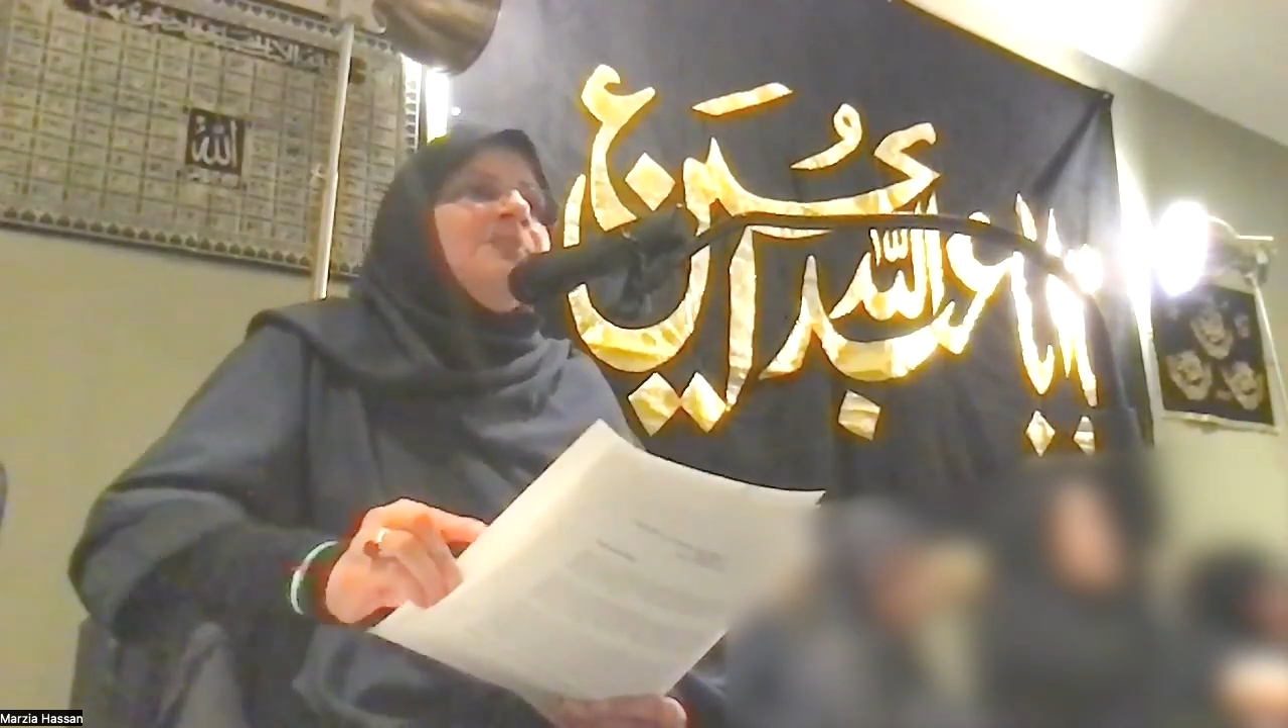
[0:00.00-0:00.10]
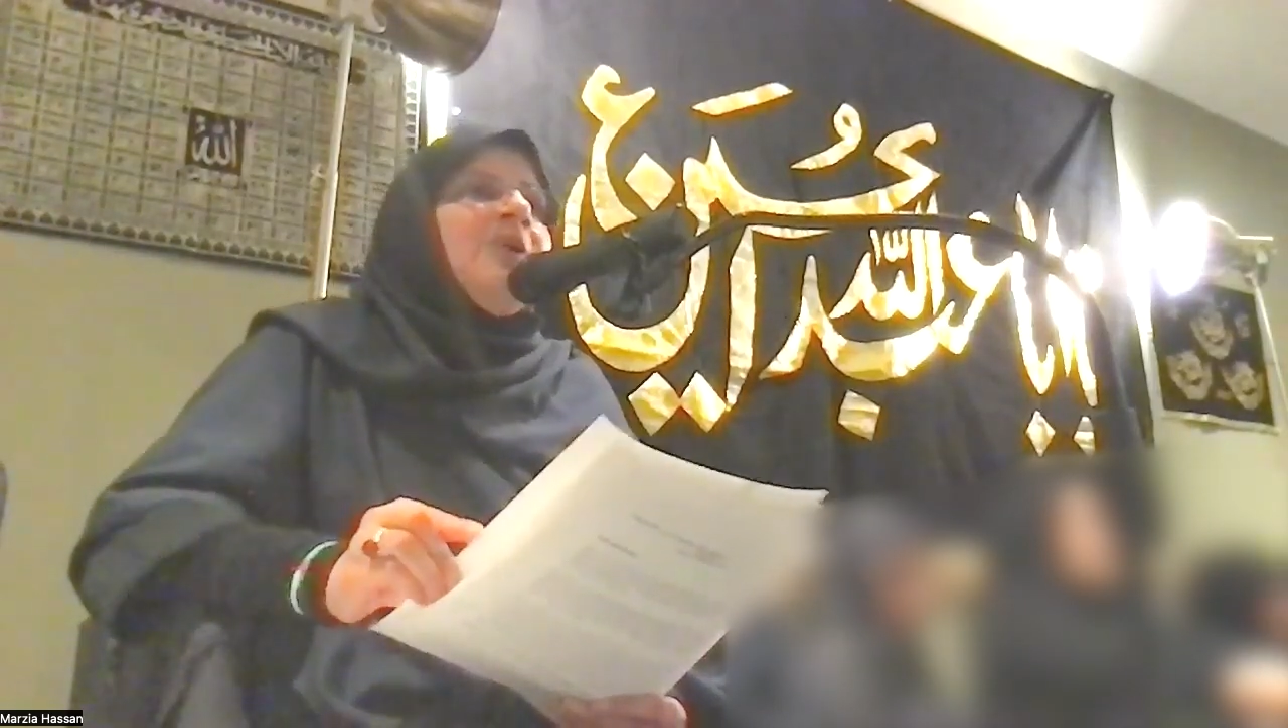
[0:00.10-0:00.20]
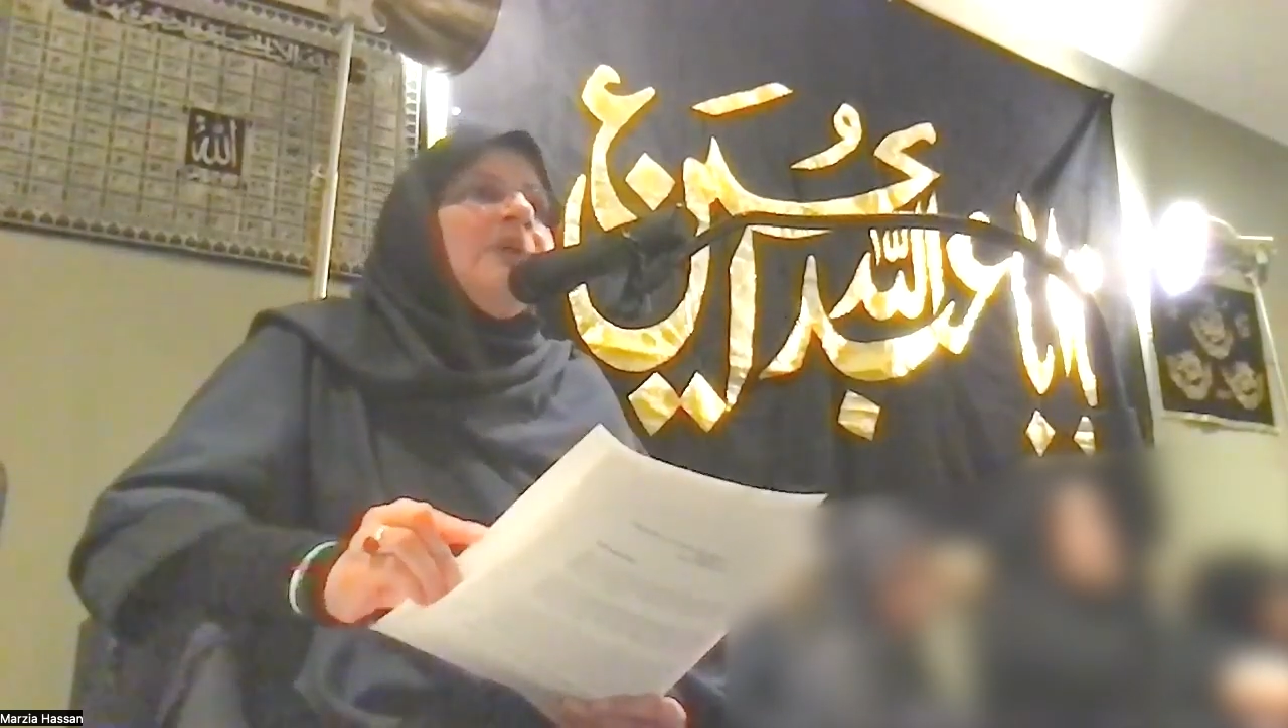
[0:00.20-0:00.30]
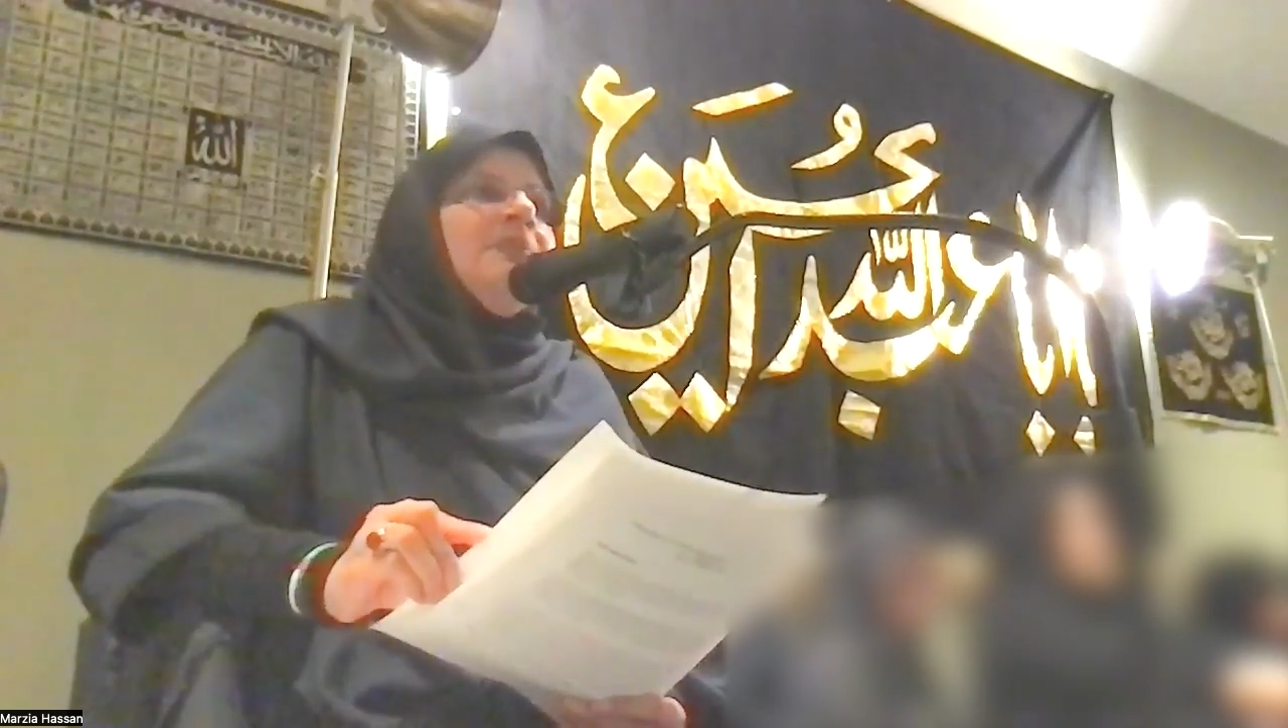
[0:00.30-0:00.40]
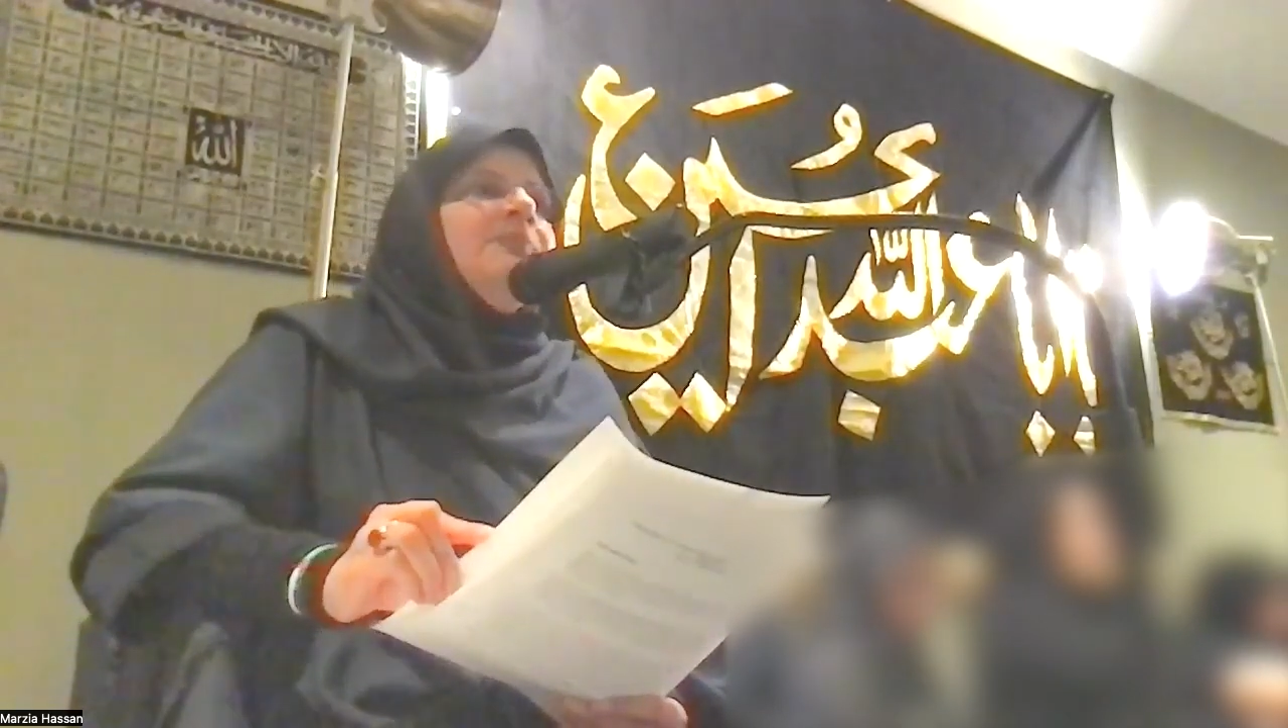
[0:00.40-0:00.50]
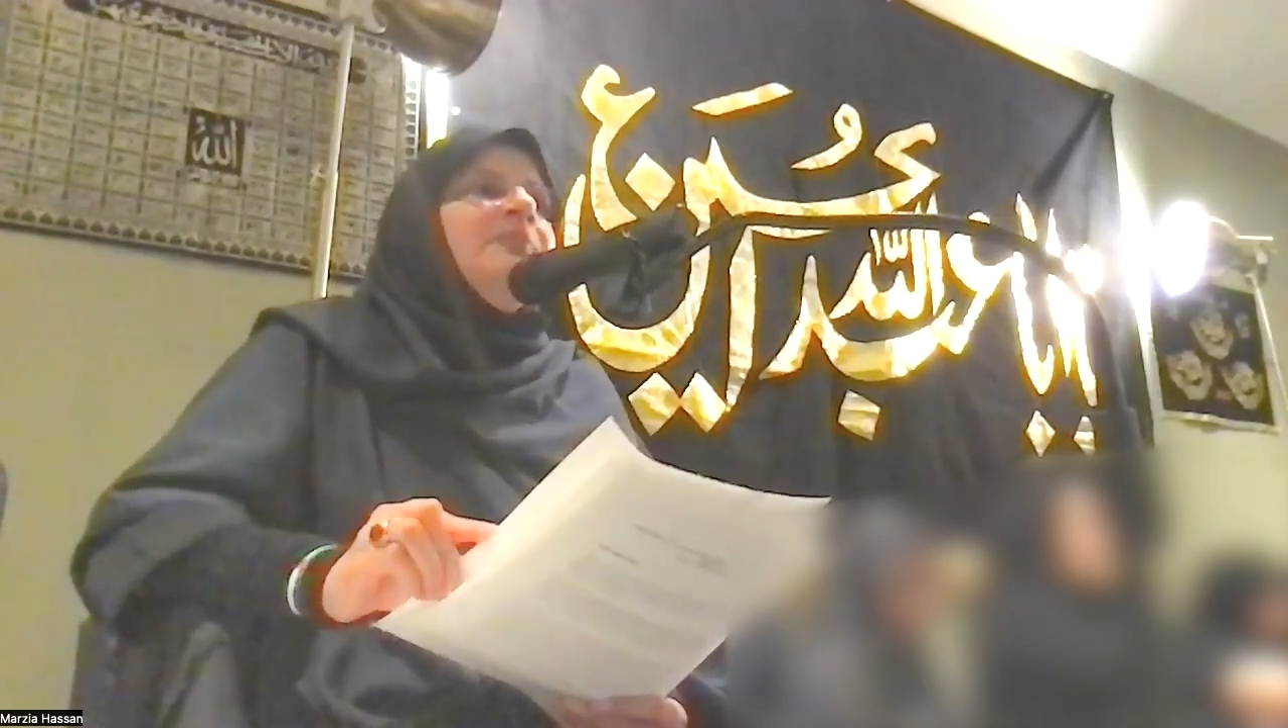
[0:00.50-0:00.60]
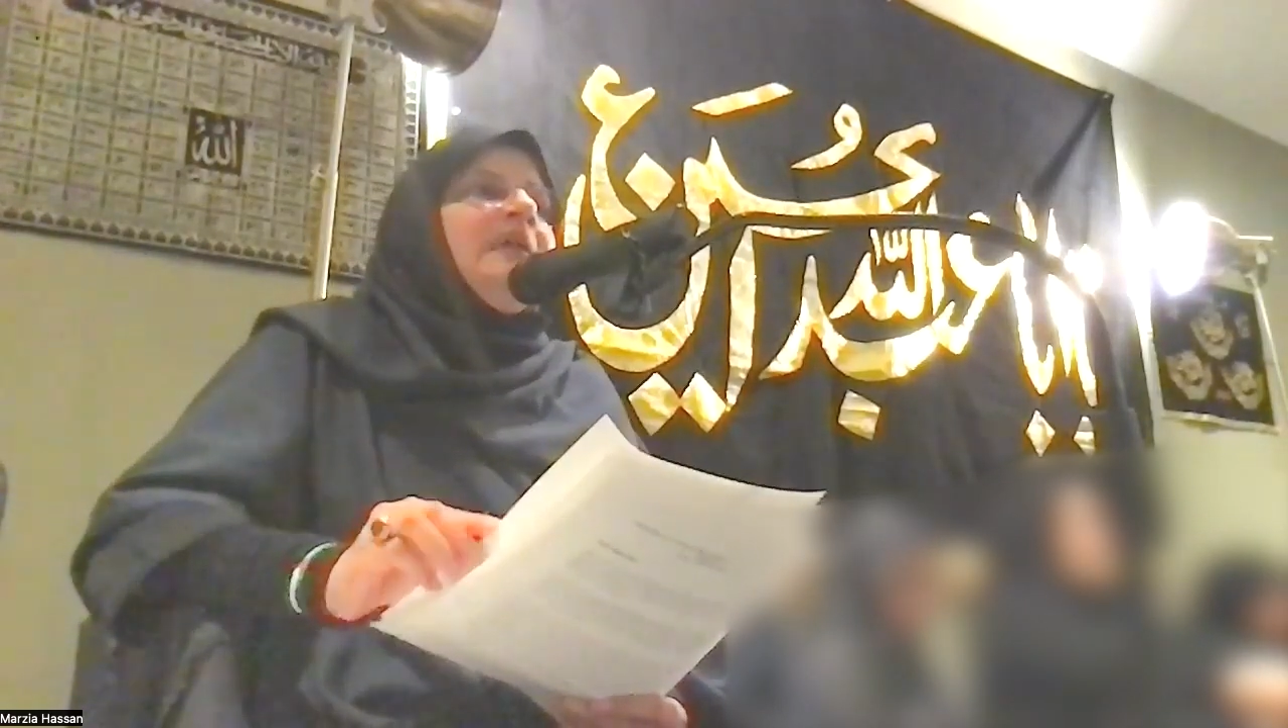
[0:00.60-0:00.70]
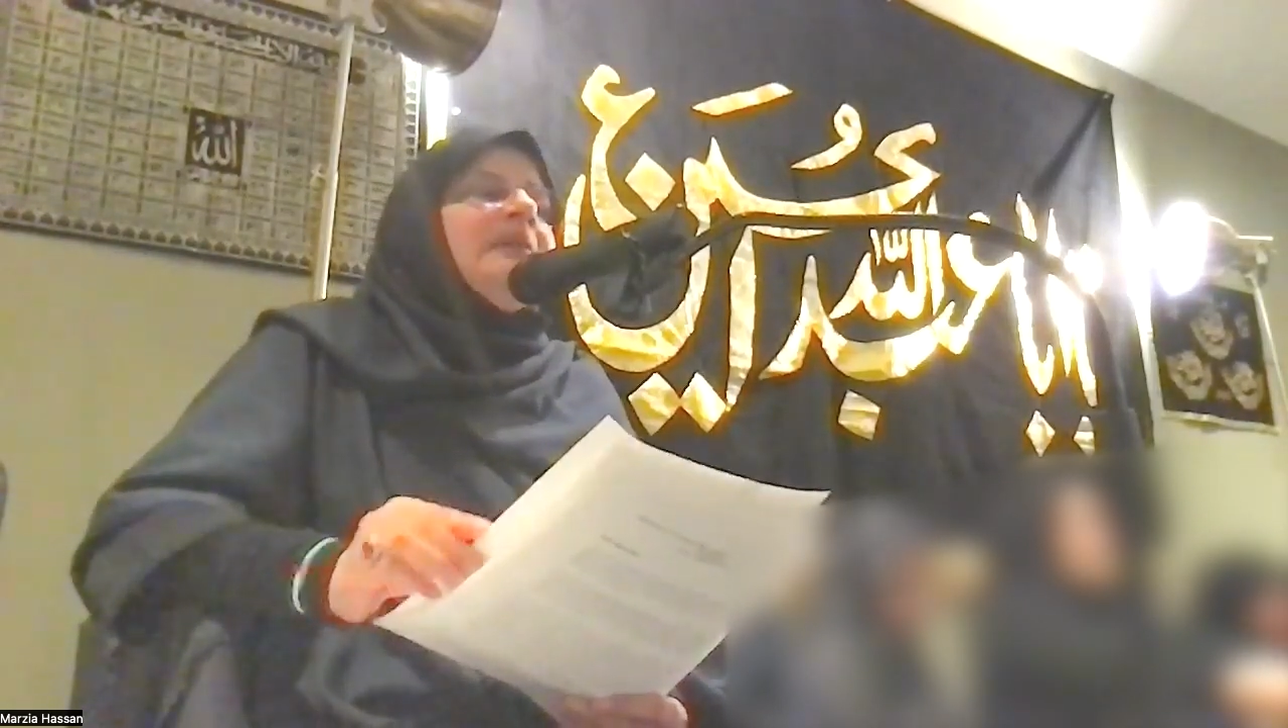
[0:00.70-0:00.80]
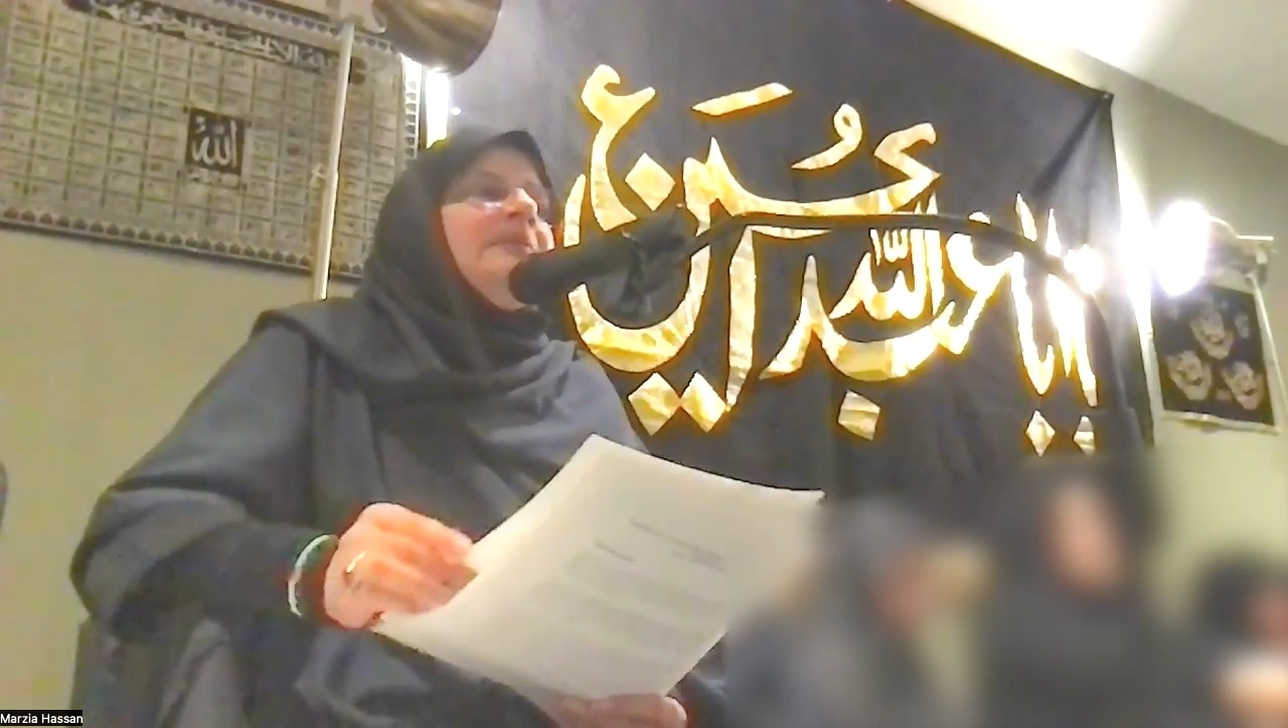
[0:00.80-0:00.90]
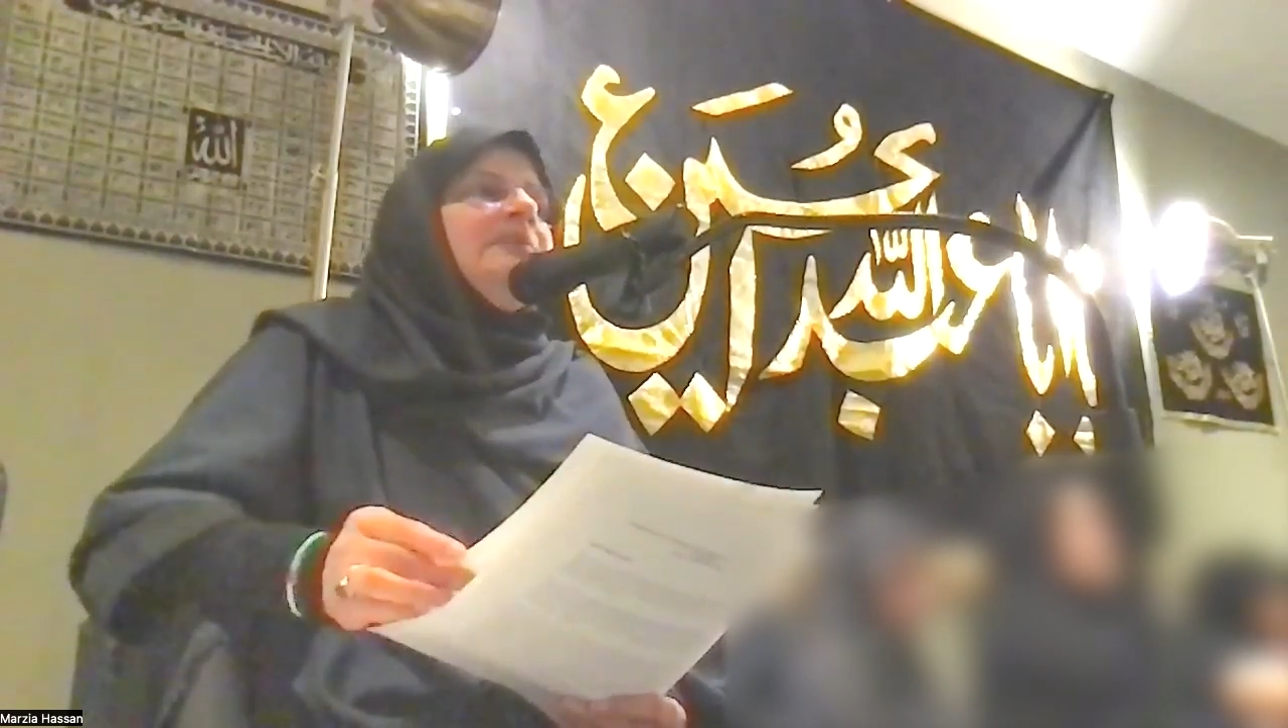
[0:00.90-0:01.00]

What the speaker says: problem with